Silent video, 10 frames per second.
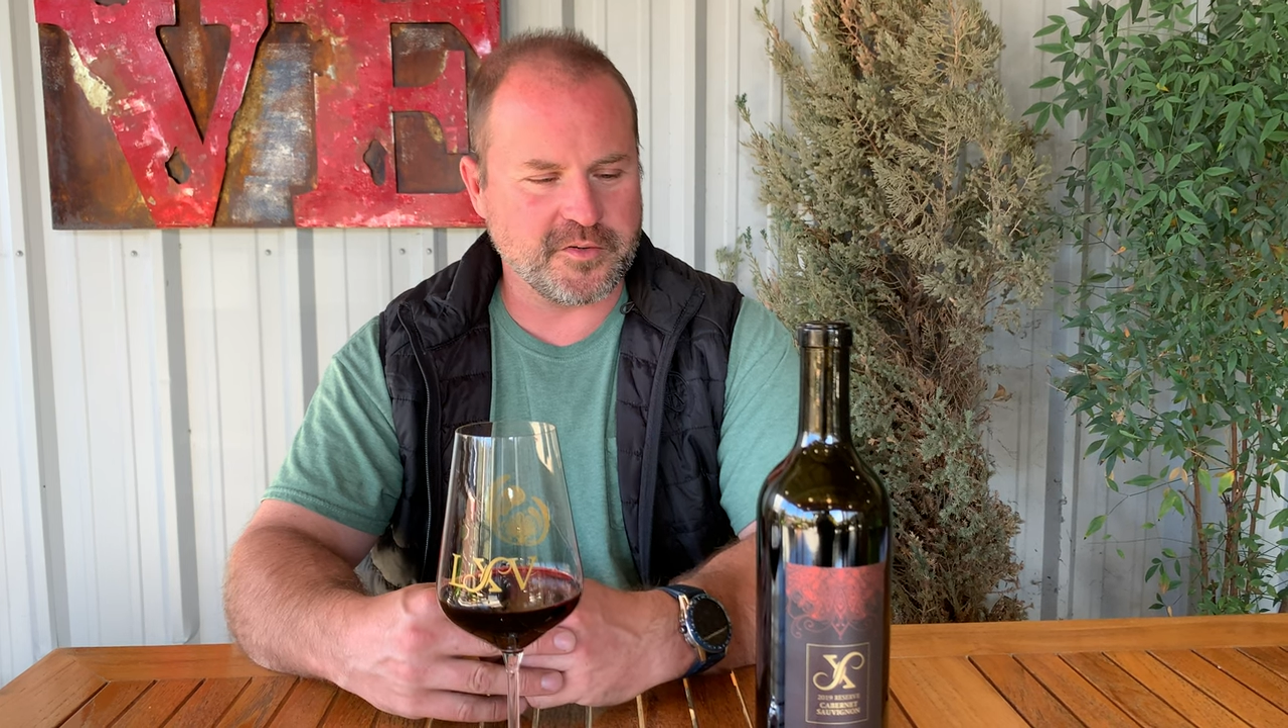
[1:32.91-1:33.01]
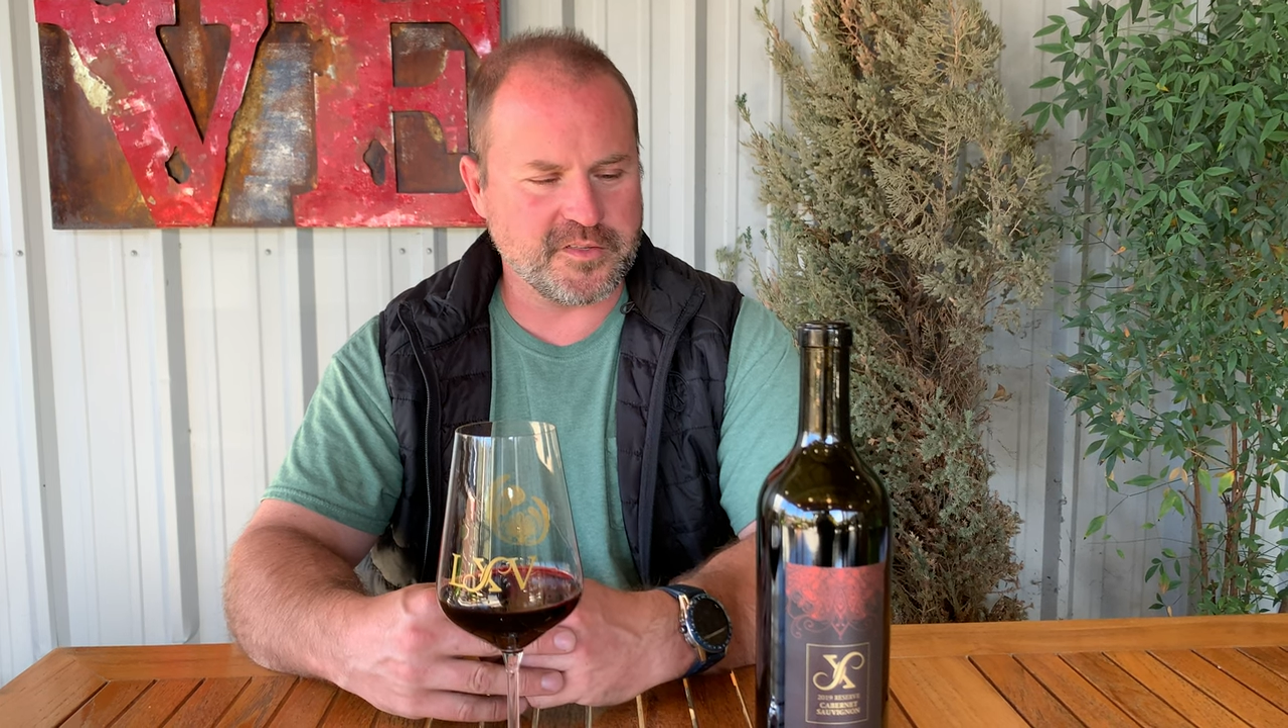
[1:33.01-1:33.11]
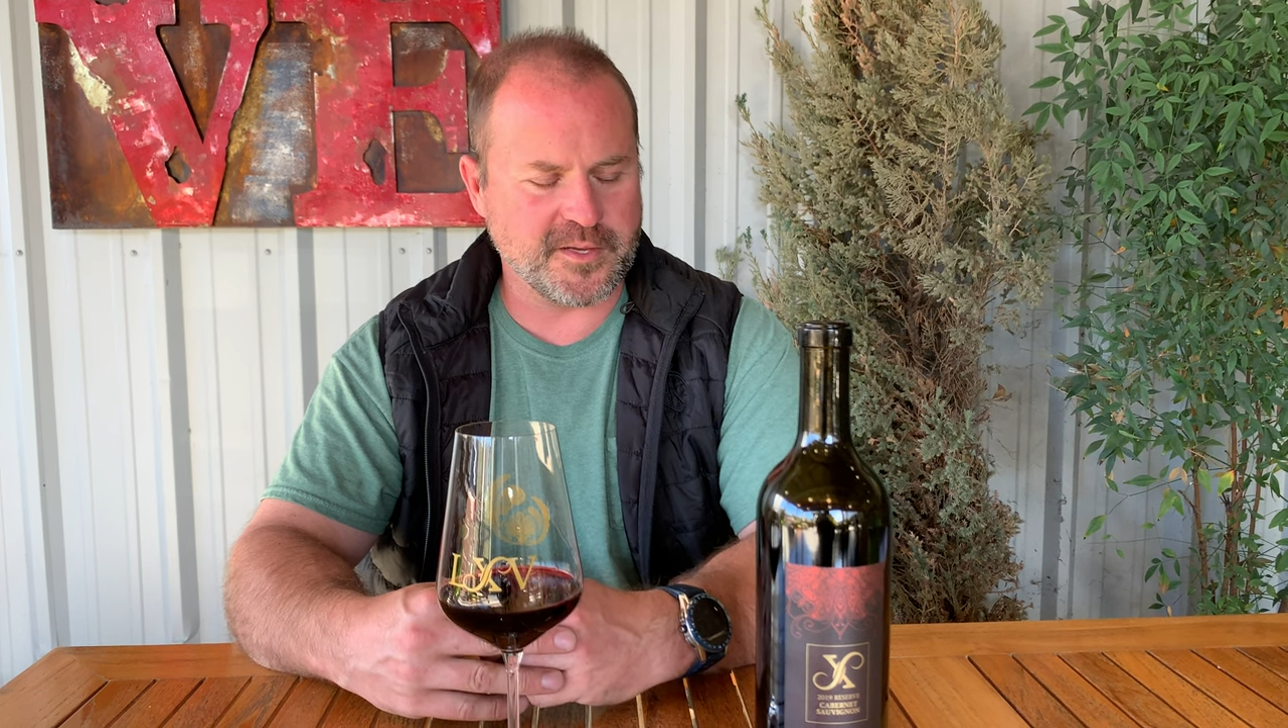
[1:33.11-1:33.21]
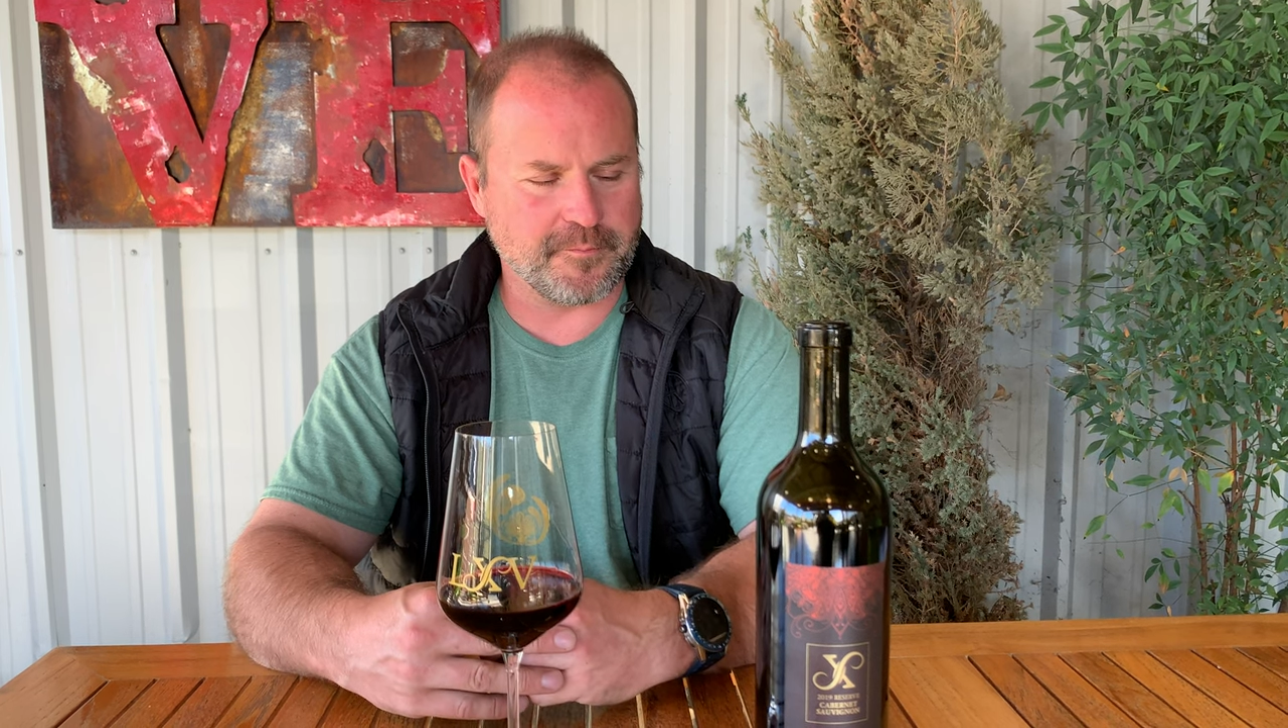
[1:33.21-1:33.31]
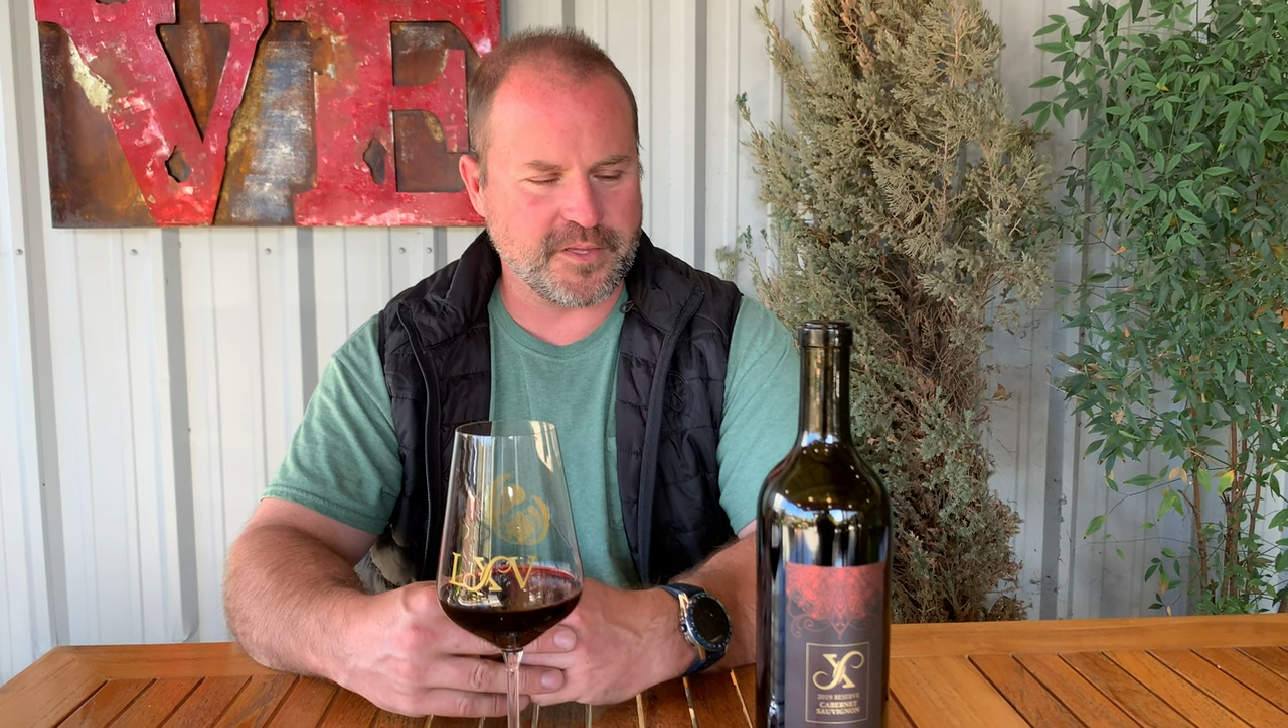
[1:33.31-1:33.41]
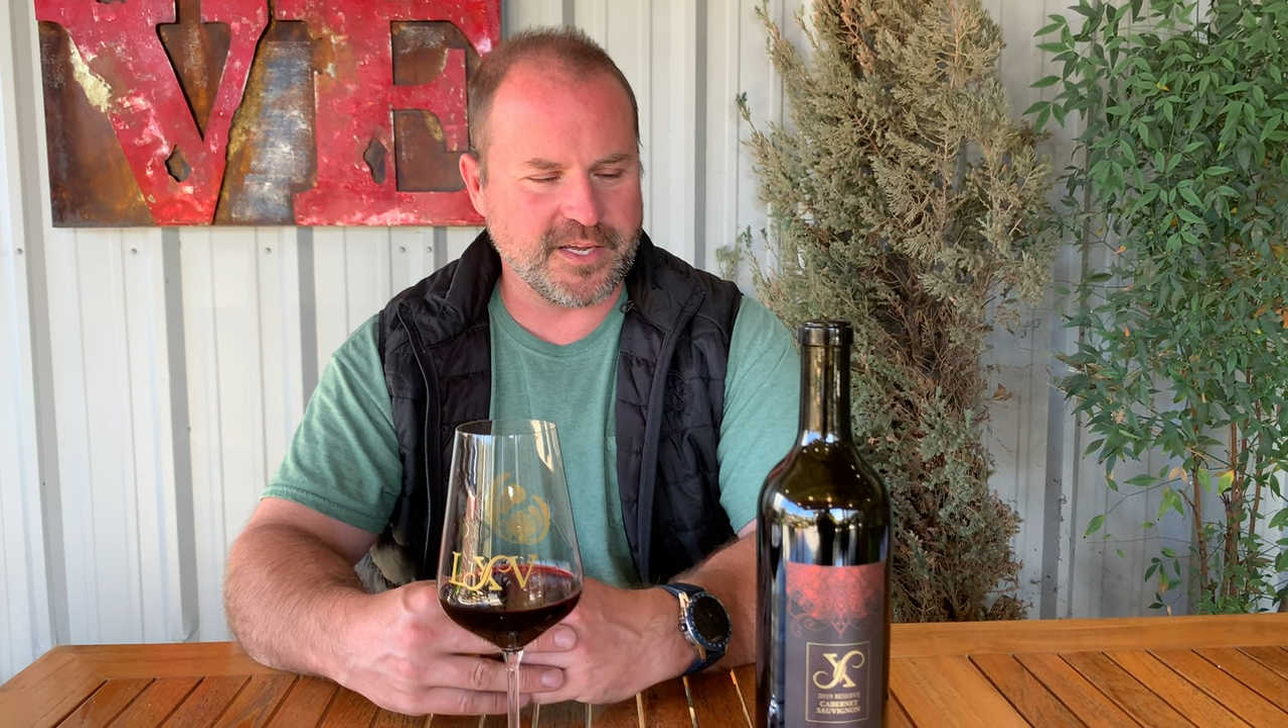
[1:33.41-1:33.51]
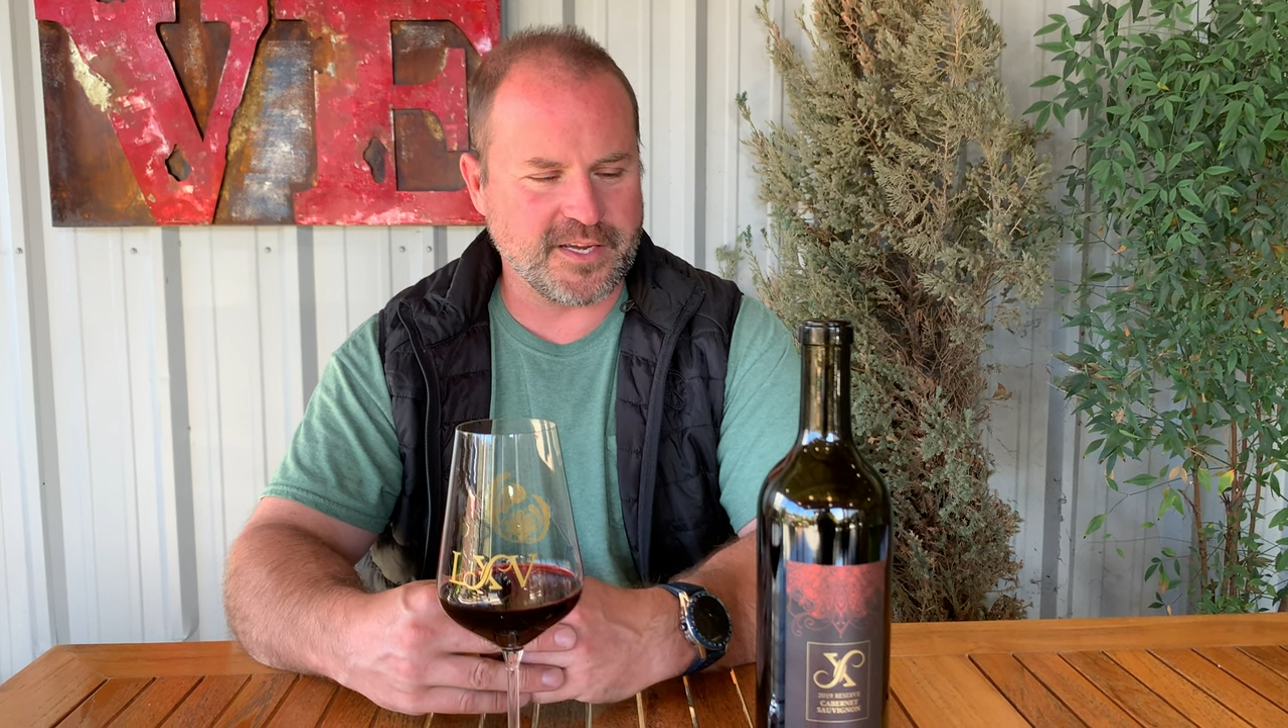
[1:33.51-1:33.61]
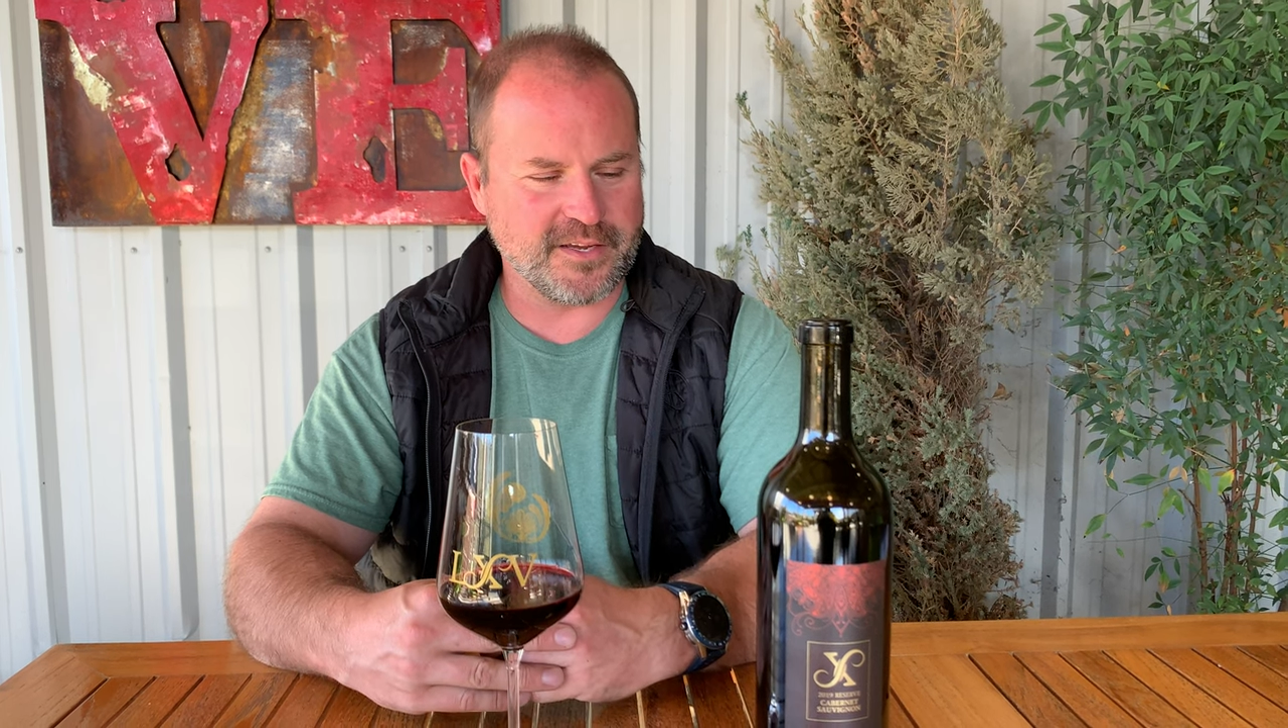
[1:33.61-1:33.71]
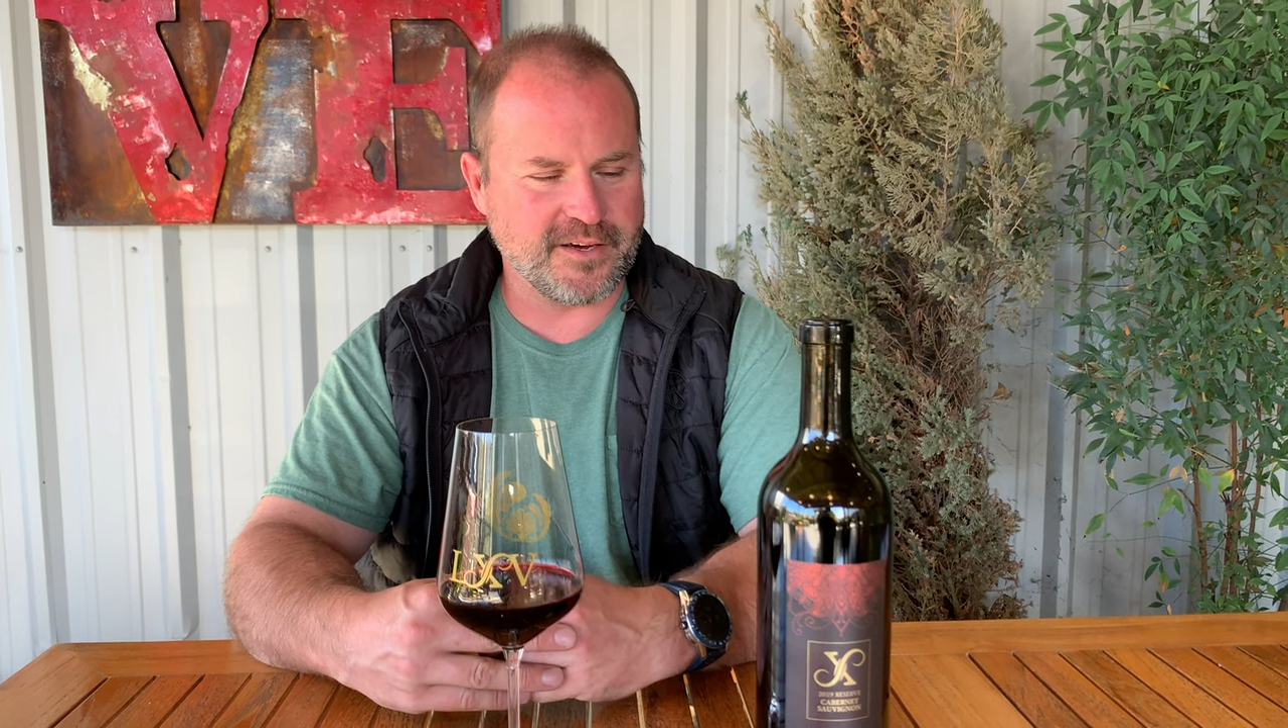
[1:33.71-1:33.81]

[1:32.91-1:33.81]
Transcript: something